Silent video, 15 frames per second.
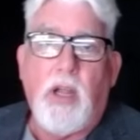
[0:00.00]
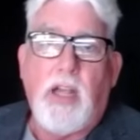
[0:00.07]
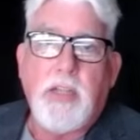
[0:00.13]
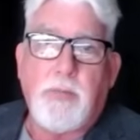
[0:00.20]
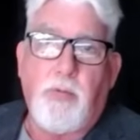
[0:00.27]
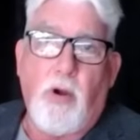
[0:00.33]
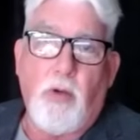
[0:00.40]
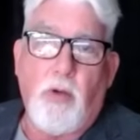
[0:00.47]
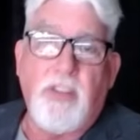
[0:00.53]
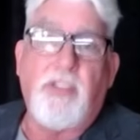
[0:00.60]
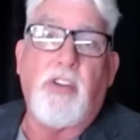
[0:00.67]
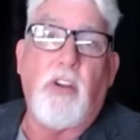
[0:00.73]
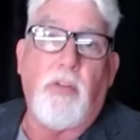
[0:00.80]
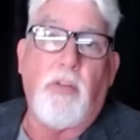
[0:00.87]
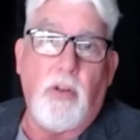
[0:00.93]
has broken
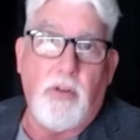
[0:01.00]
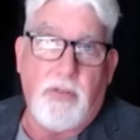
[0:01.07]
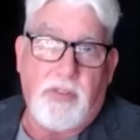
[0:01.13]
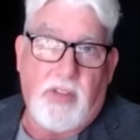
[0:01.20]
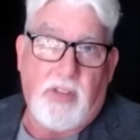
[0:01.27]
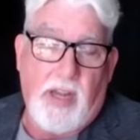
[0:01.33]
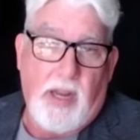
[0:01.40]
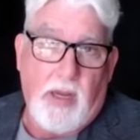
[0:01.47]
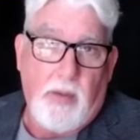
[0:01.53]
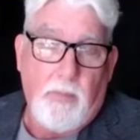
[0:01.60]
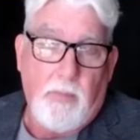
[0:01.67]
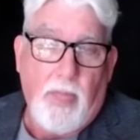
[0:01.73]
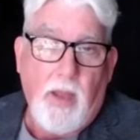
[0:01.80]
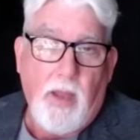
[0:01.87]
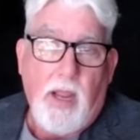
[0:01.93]
silver loose today.
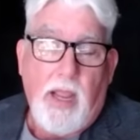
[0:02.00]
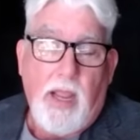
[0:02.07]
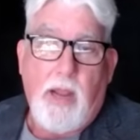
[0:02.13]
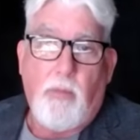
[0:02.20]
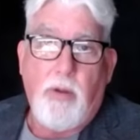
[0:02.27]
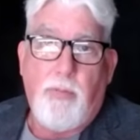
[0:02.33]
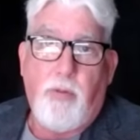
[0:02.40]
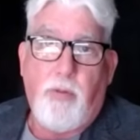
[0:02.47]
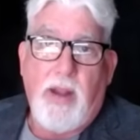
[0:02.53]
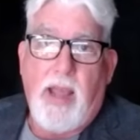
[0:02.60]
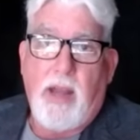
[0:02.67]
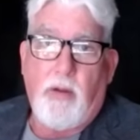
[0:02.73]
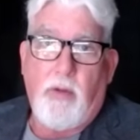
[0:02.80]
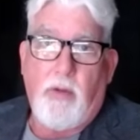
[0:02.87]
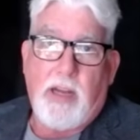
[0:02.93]
And we put
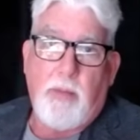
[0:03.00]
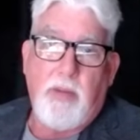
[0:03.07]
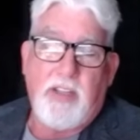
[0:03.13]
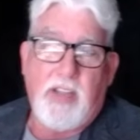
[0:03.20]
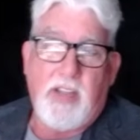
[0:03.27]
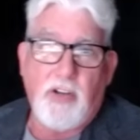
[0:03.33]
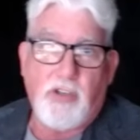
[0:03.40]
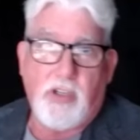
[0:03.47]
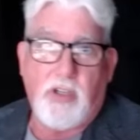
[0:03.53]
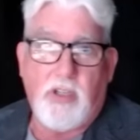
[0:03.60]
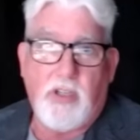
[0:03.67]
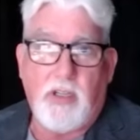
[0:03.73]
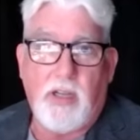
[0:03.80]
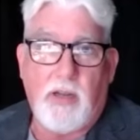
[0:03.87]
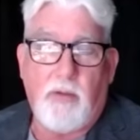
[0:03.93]
out a
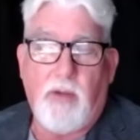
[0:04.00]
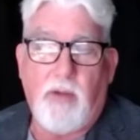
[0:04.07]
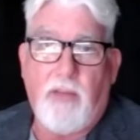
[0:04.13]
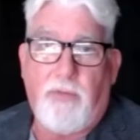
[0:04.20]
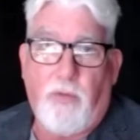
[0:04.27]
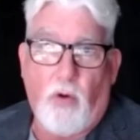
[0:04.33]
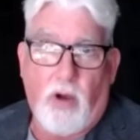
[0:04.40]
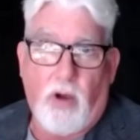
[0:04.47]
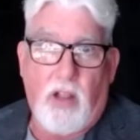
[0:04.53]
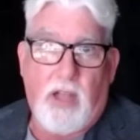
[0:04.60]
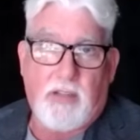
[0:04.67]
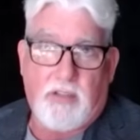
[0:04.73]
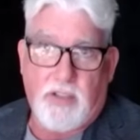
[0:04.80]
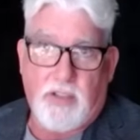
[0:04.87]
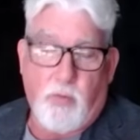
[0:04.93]
recommendation around 4
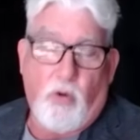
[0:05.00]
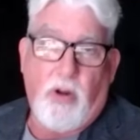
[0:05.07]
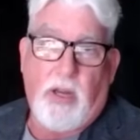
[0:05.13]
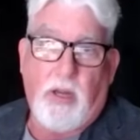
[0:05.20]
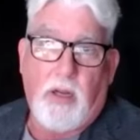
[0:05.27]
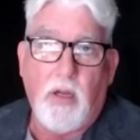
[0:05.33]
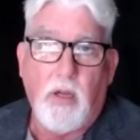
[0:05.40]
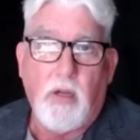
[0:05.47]
o'clock this morning